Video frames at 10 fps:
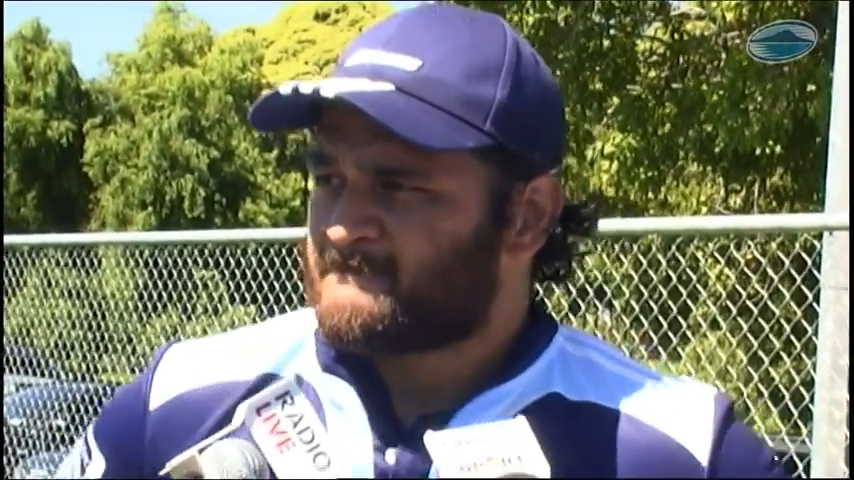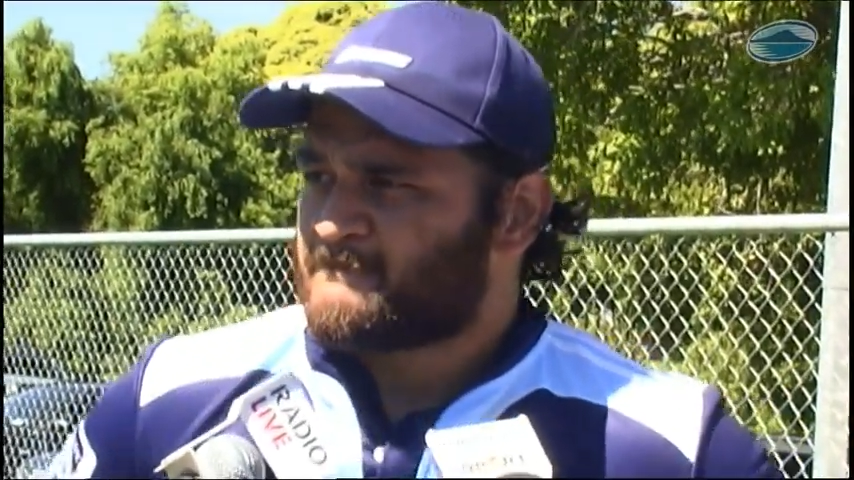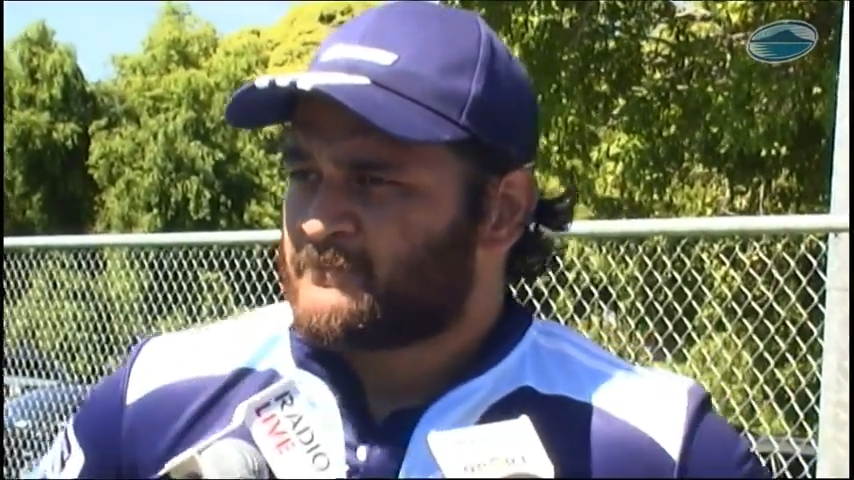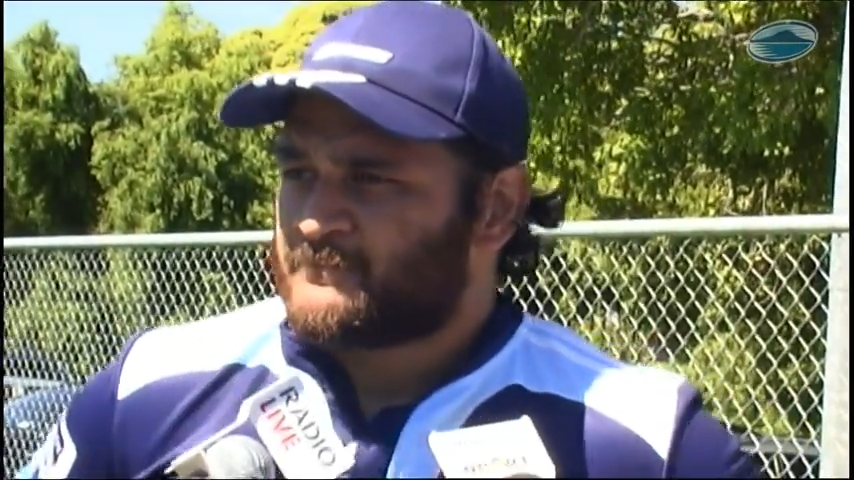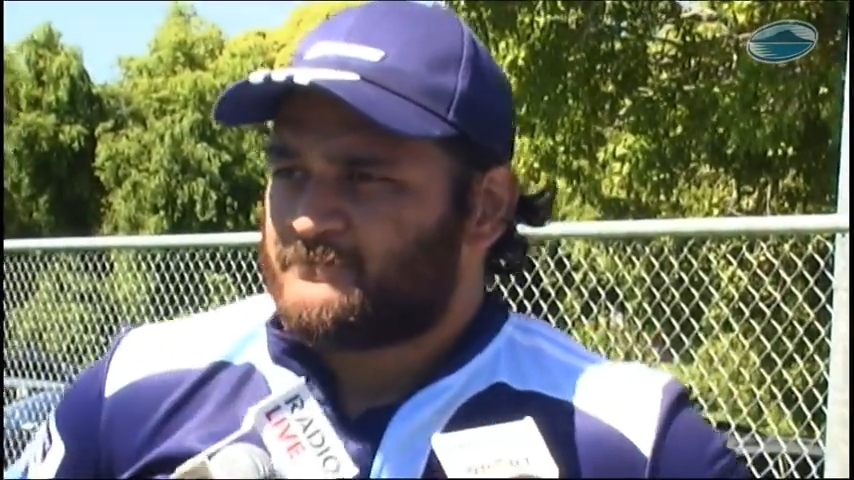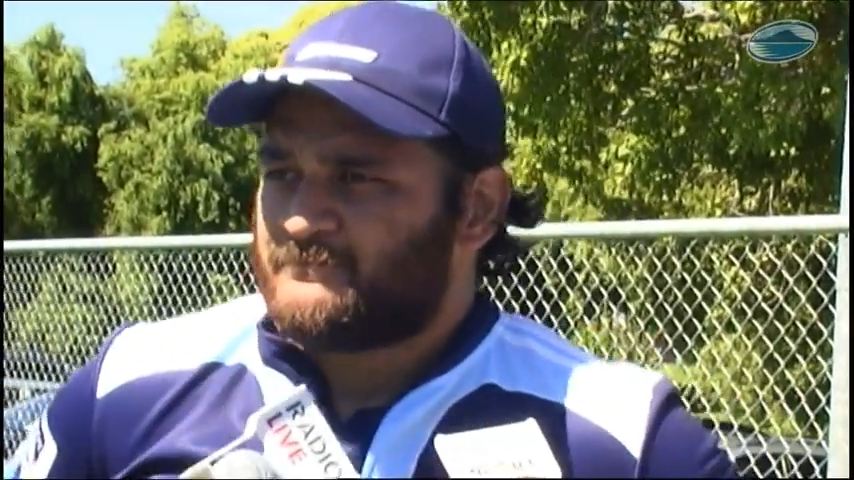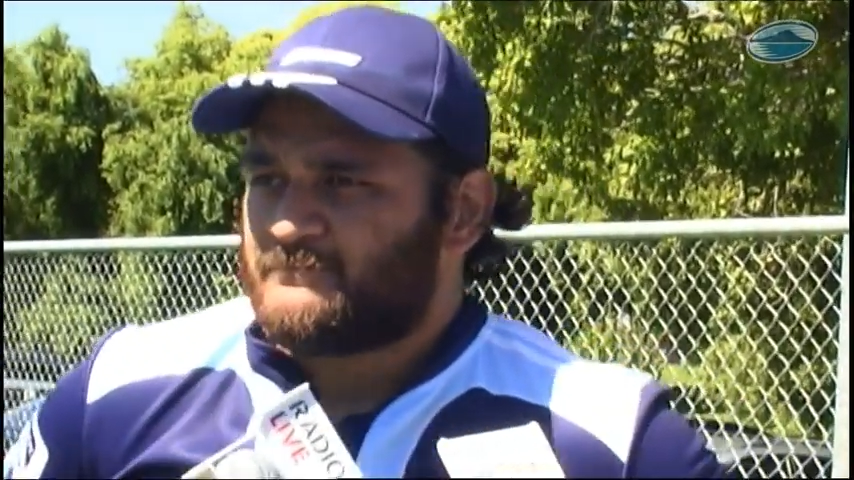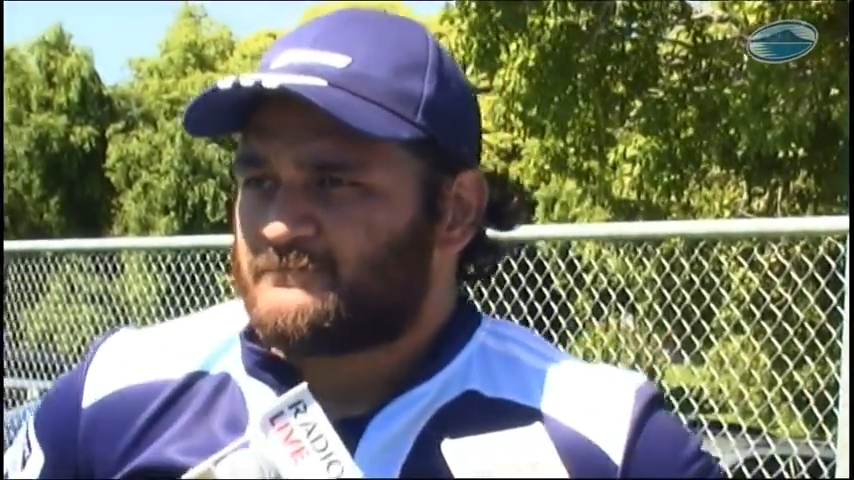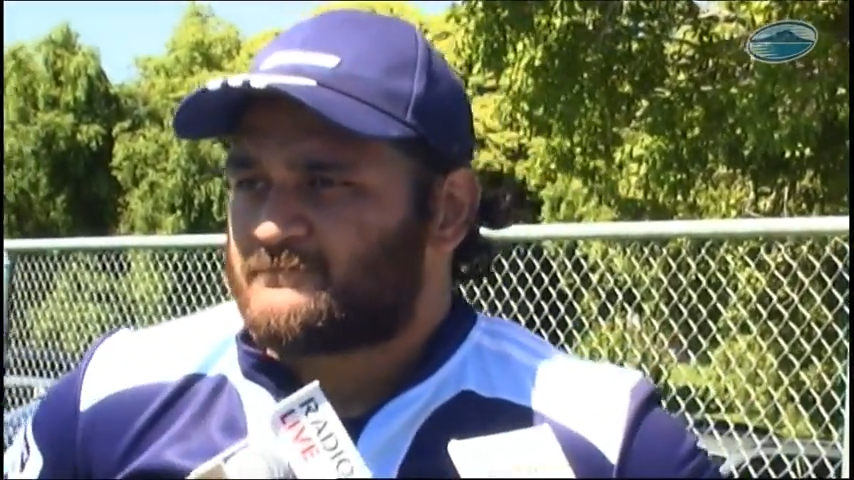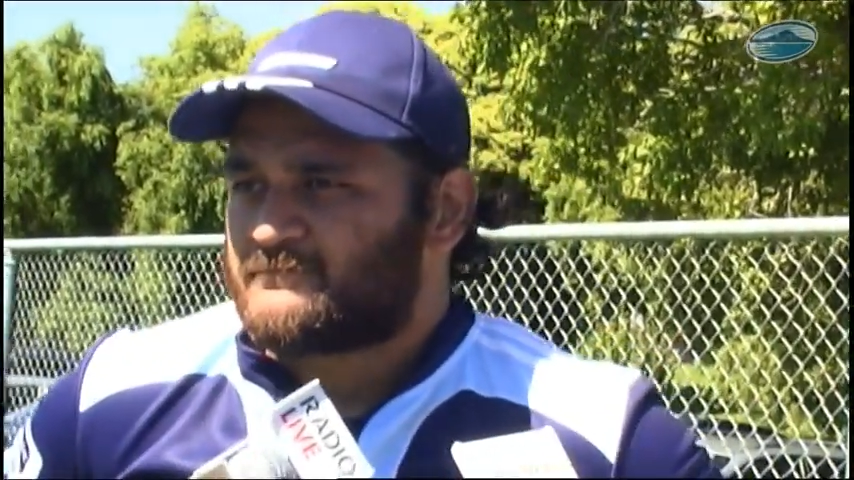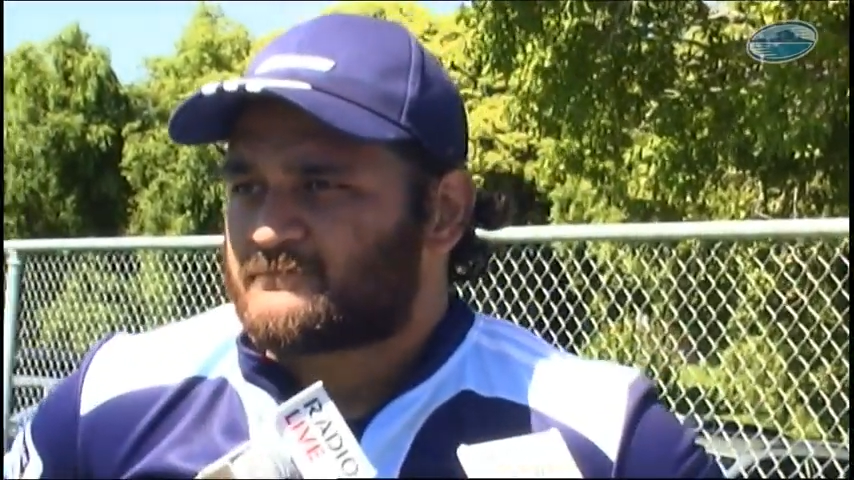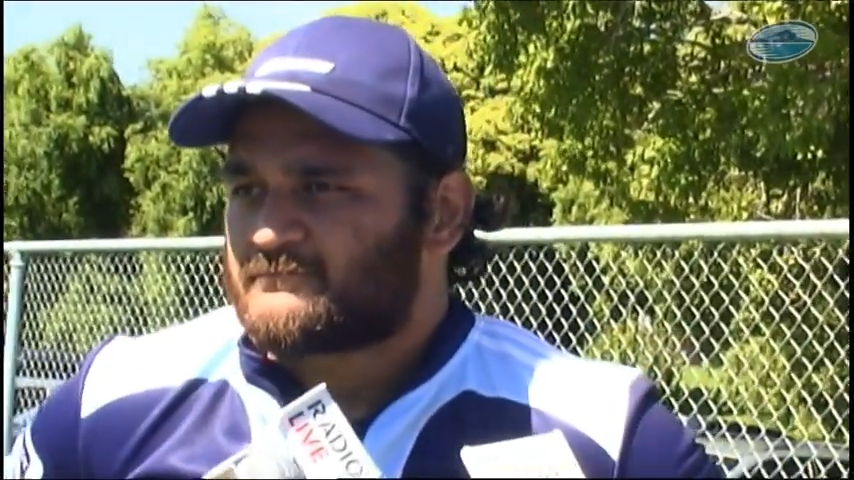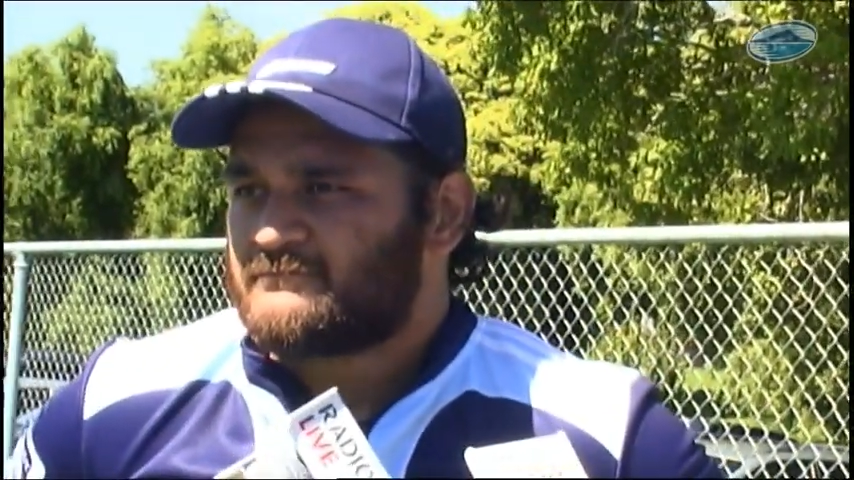field against the Rebels,